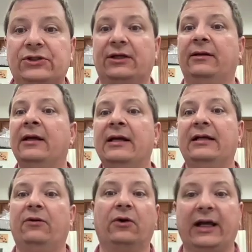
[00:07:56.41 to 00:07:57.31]
And,
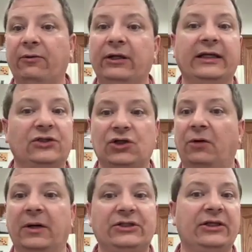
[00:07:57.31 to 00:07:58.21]
okay, we need so
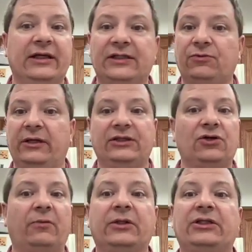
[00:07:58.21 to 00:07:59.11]
much of this, and we need
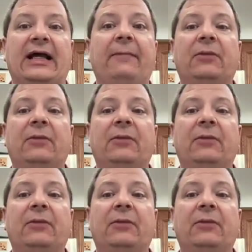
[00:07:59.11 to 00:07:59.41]
so much of that.